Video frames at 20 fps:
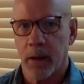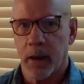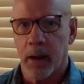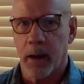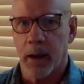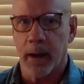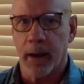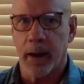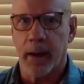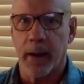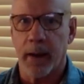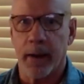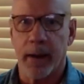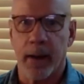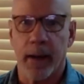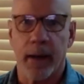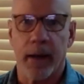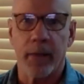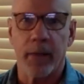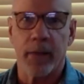And
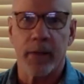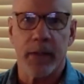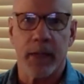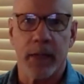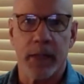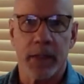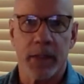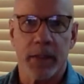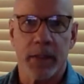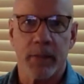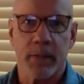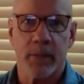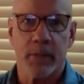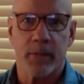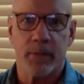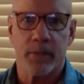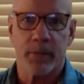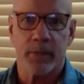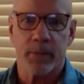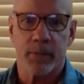I think that's
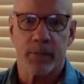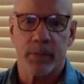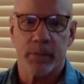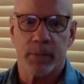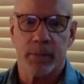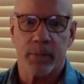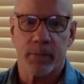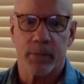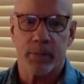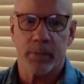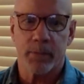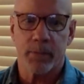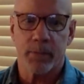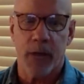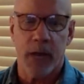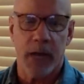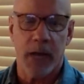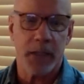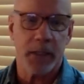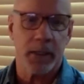
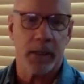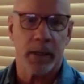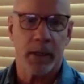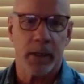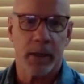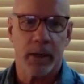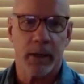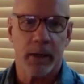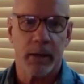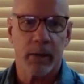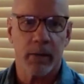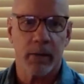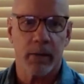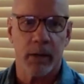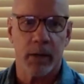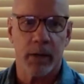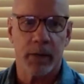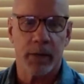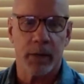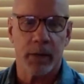fascinating,
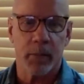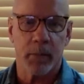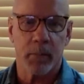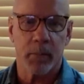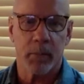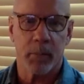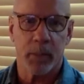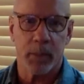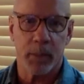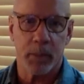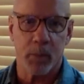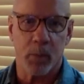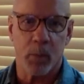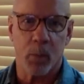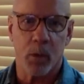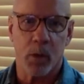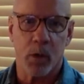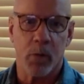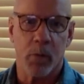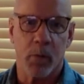right? That people
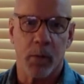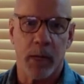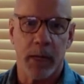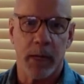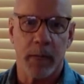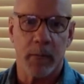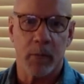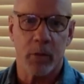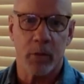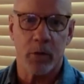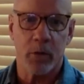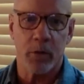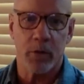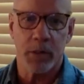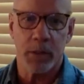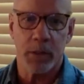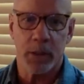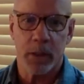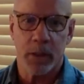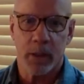will make
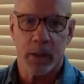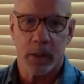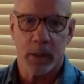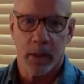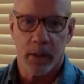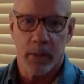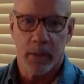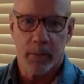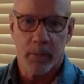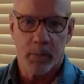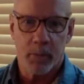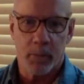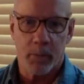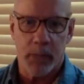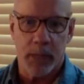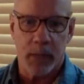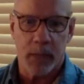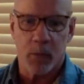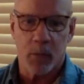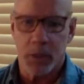moves
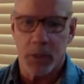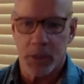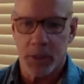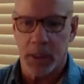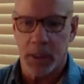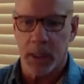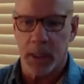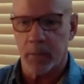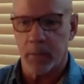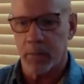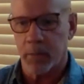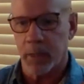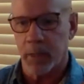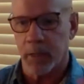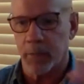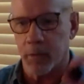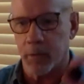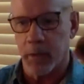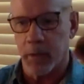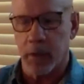that would seem,
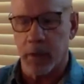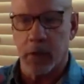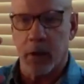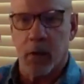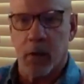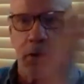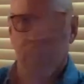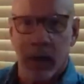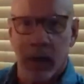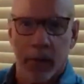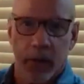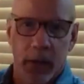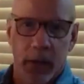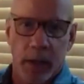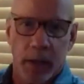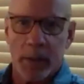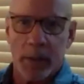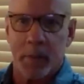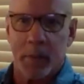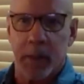if you didn't know anything
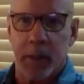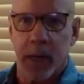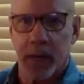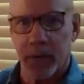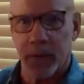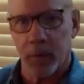else about